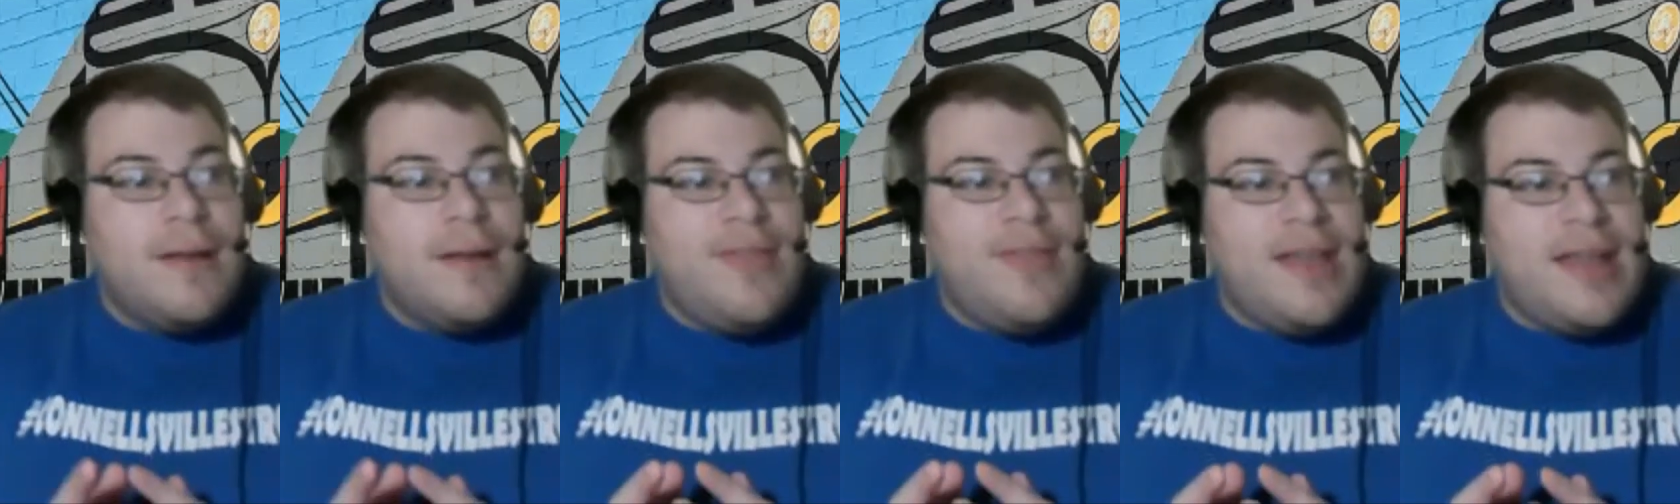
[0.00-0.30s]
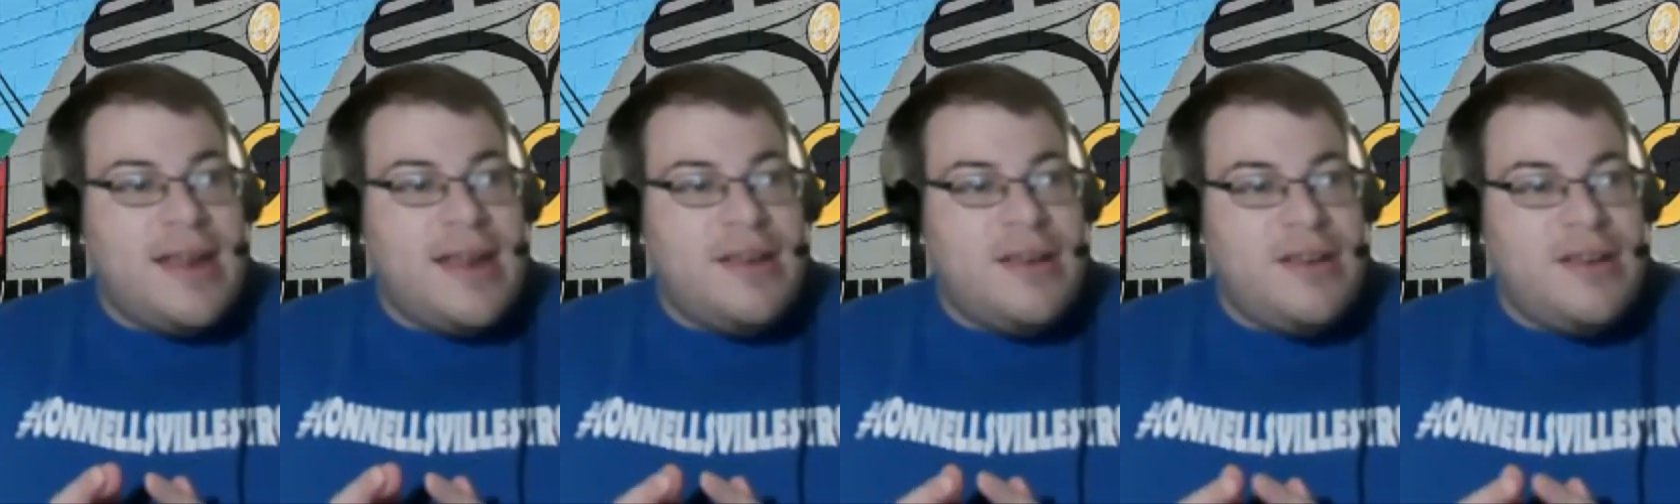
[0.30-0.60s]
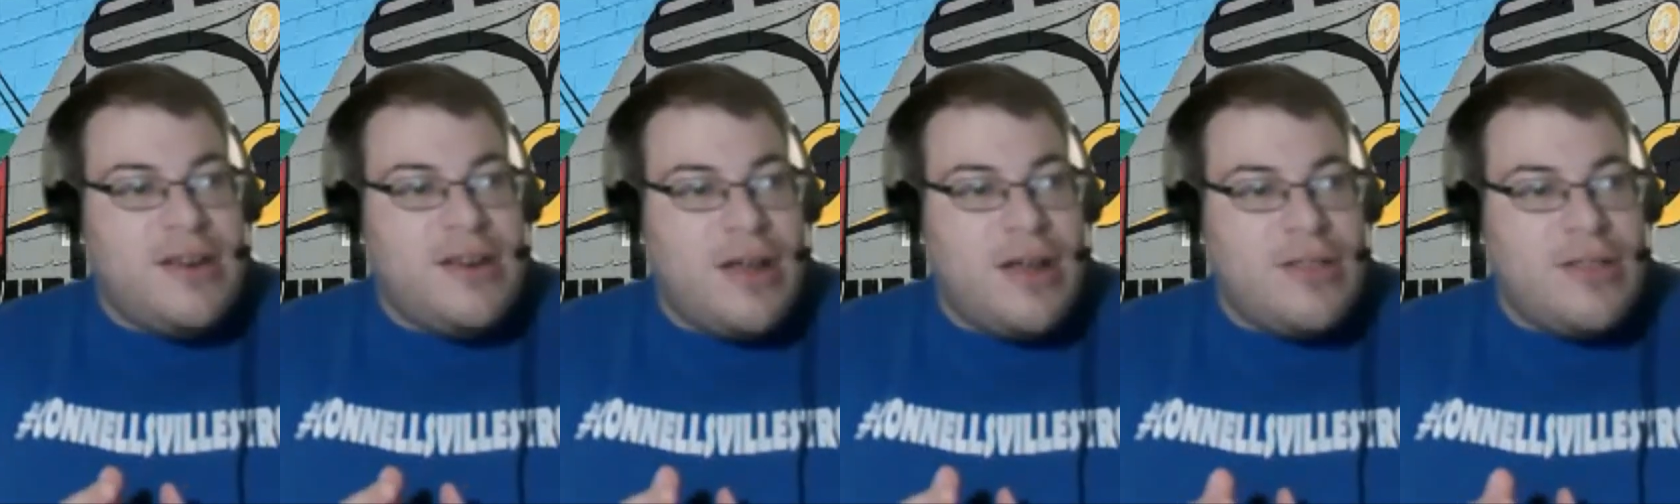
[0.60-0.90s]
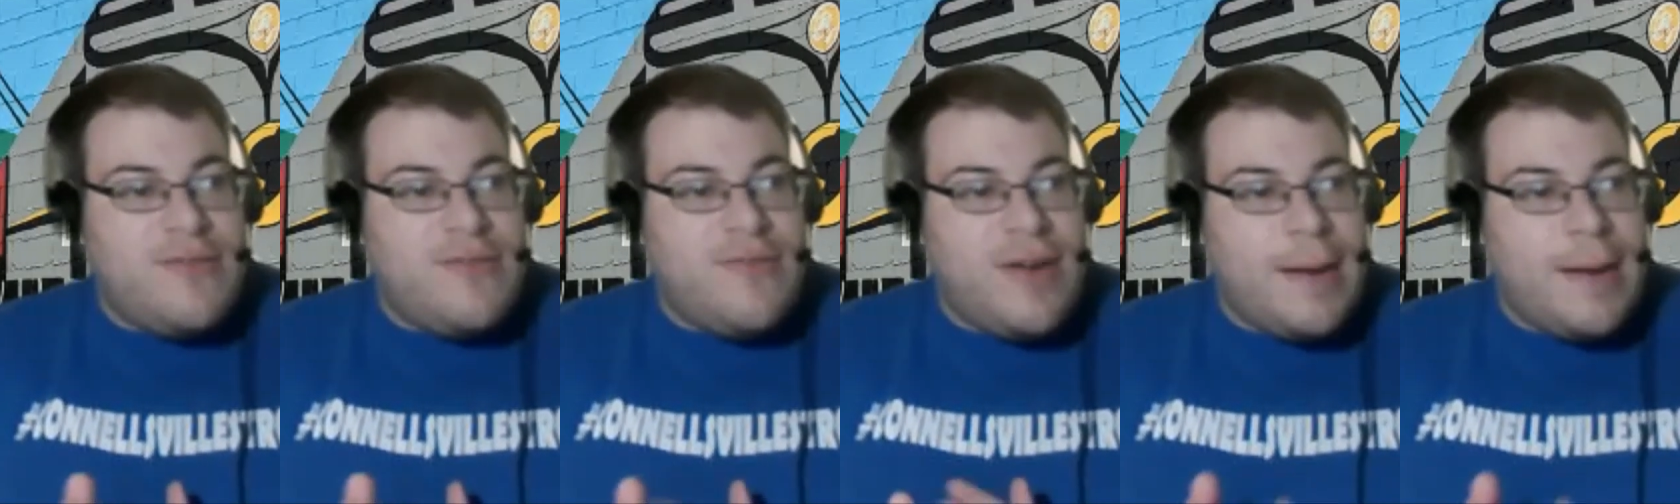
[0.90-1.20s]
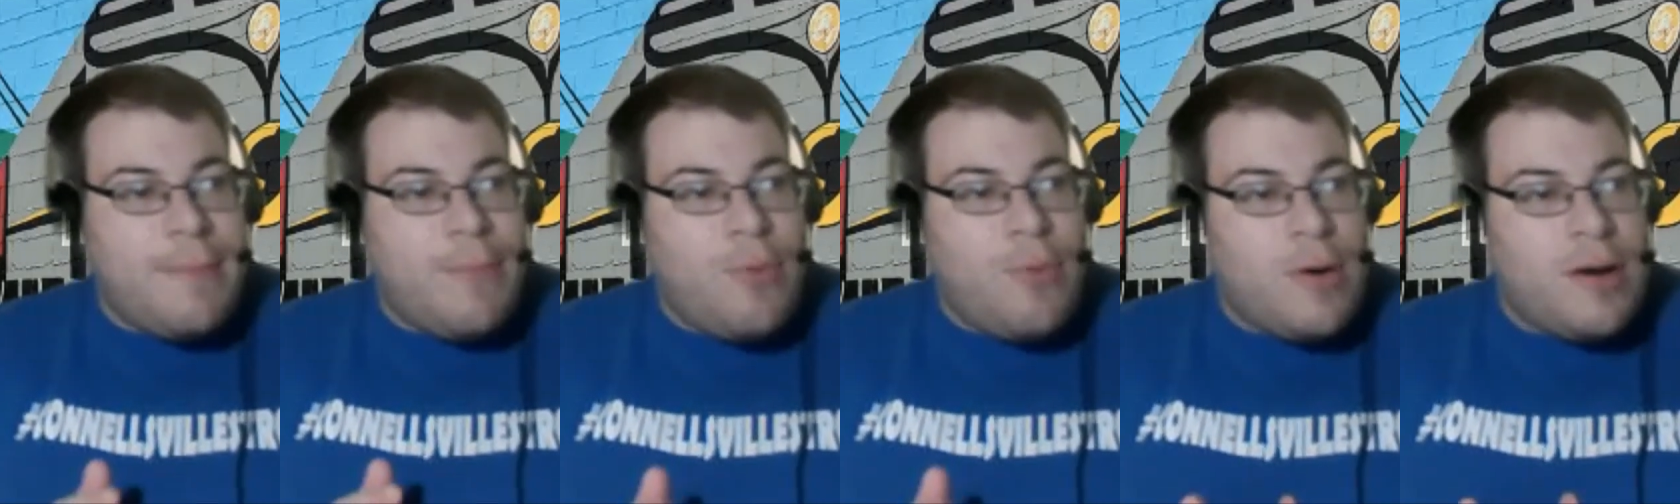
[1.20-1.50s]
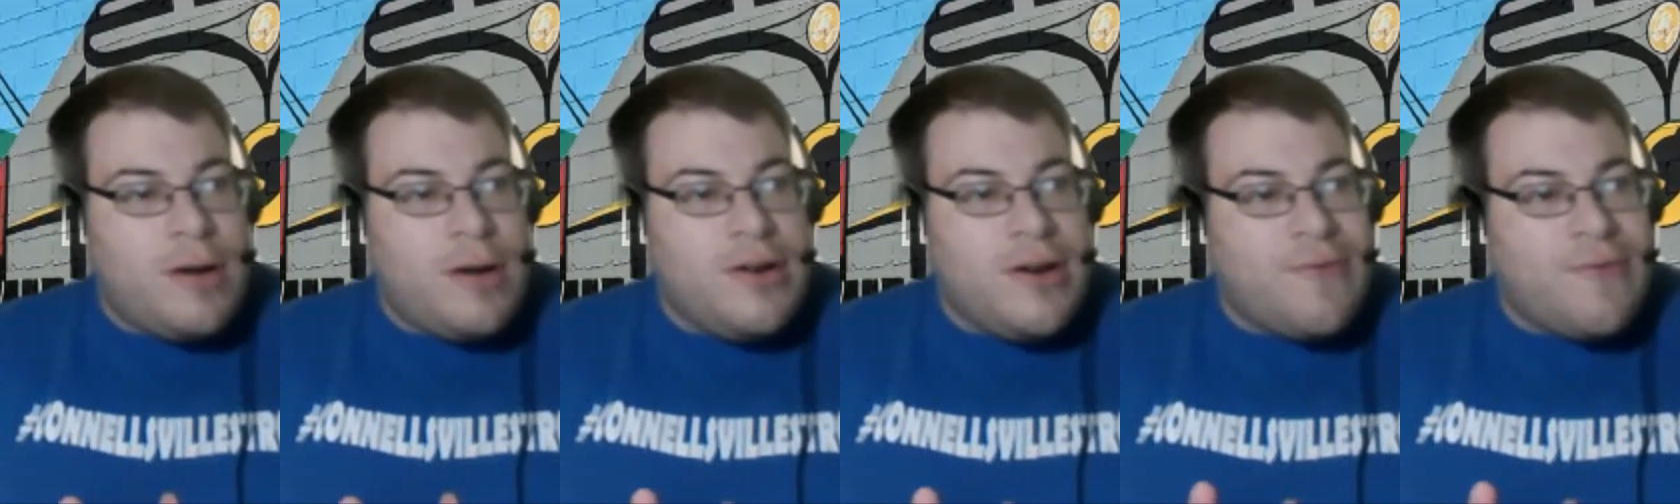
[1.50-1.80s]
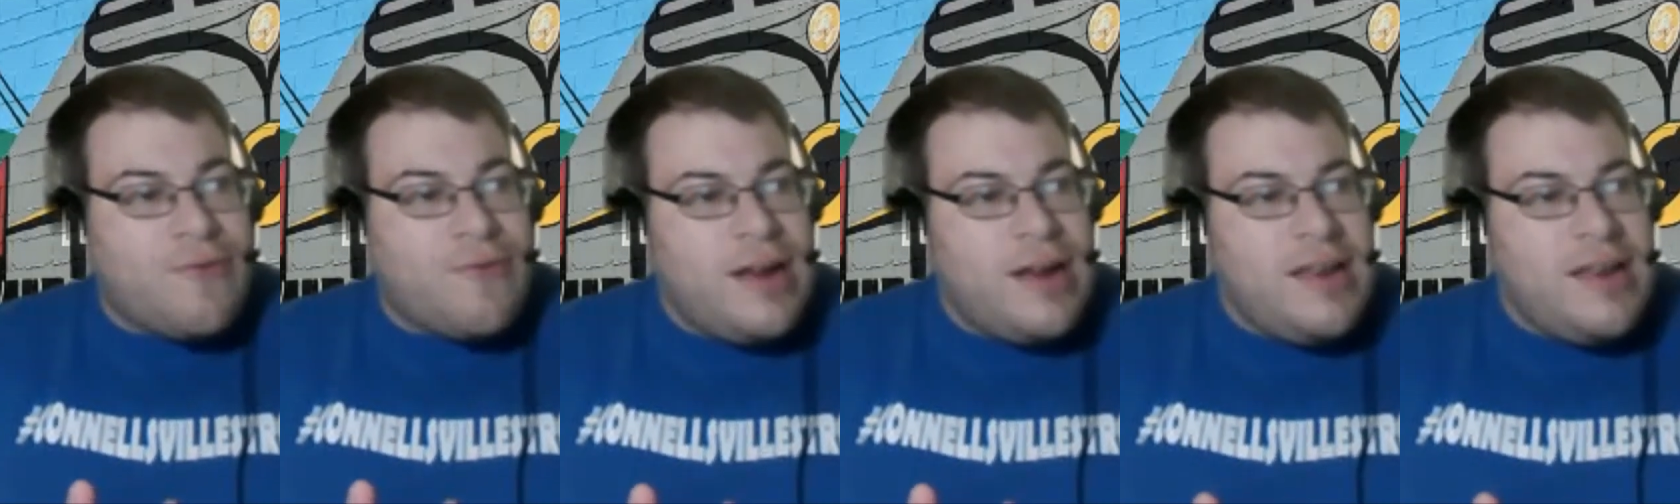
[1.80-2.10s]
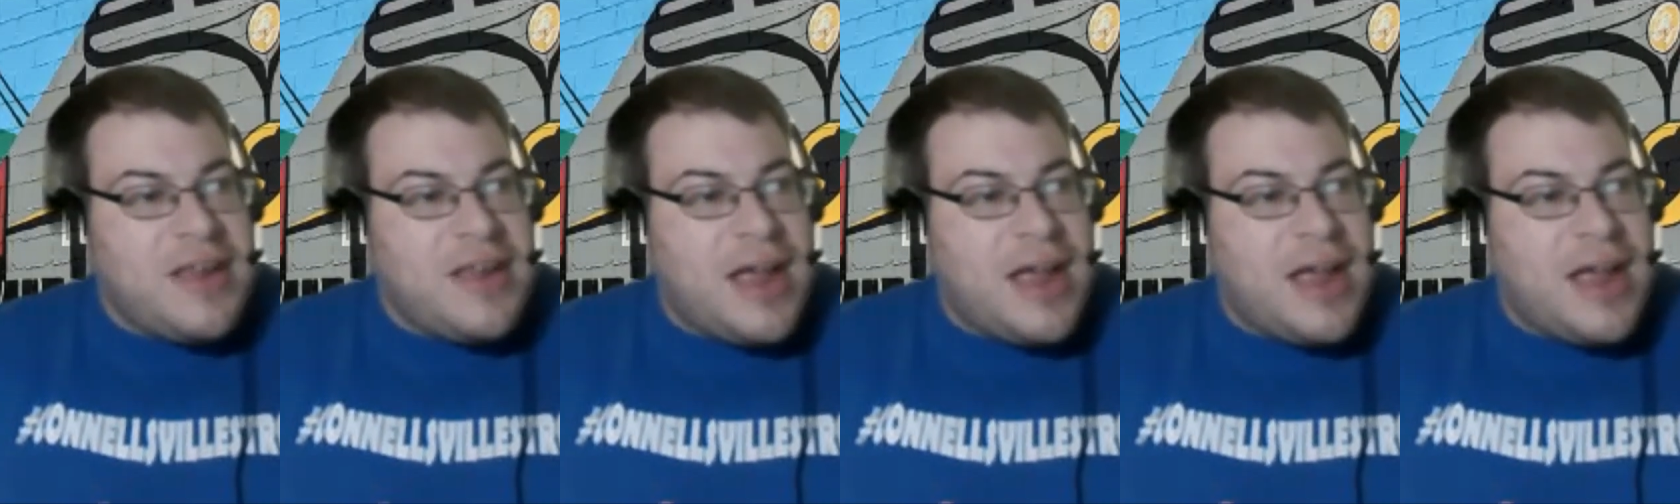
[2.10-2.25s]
then it's very important. Your friend